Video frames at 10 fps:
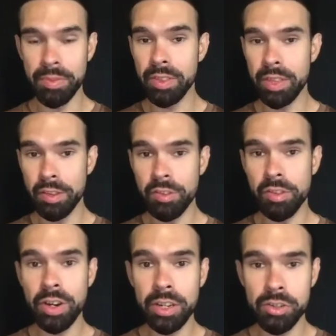
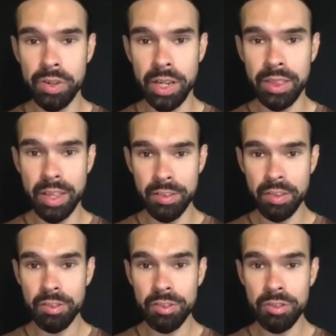circuitry, this
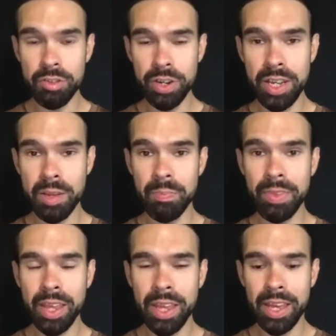stream,
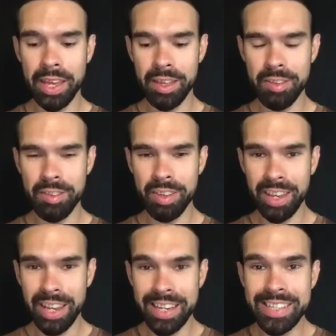is
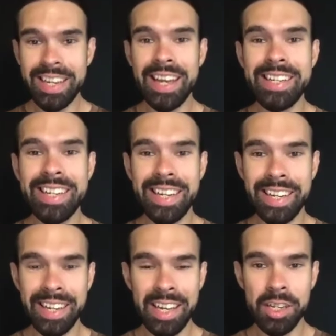
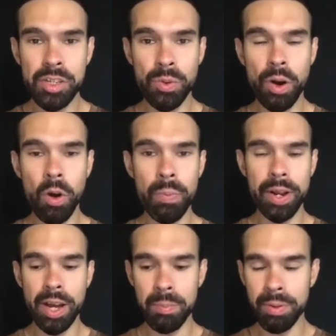intending to open
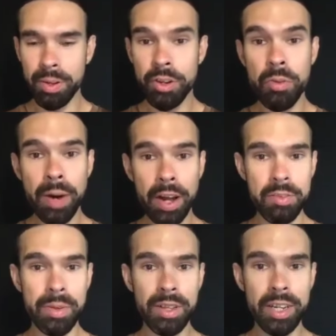up new
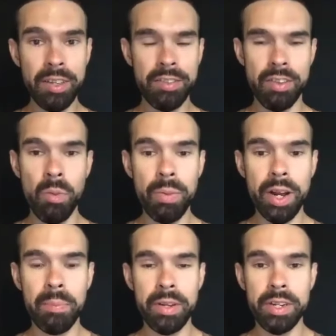possibilities, to open
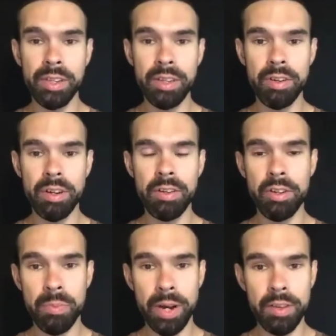up and deliver
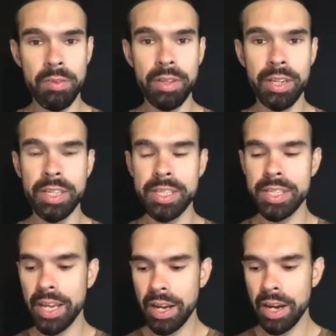new possibilities
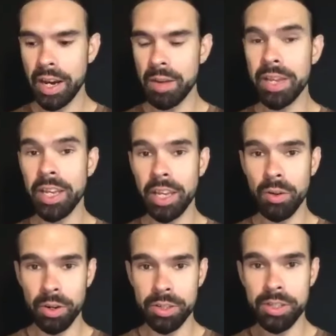in
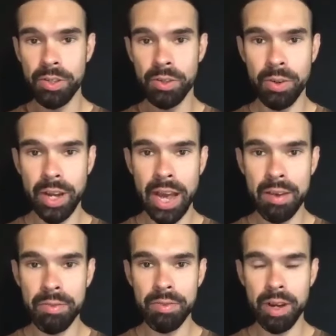order to
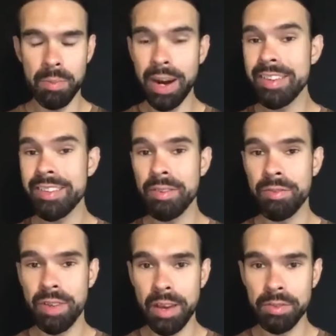have a positive
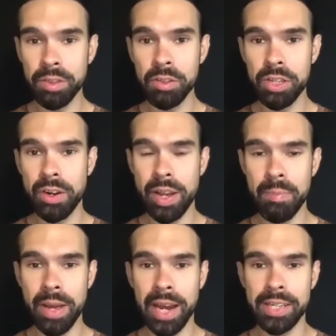evolutionary
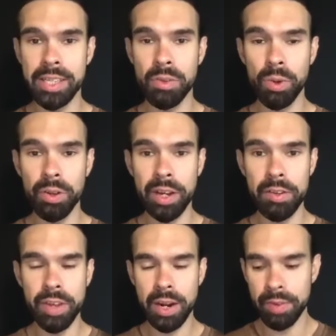impact on the world
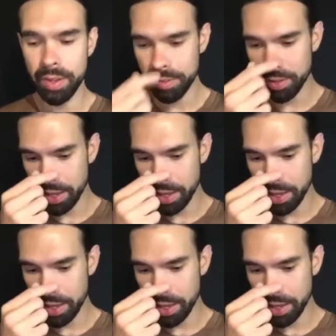outside of us.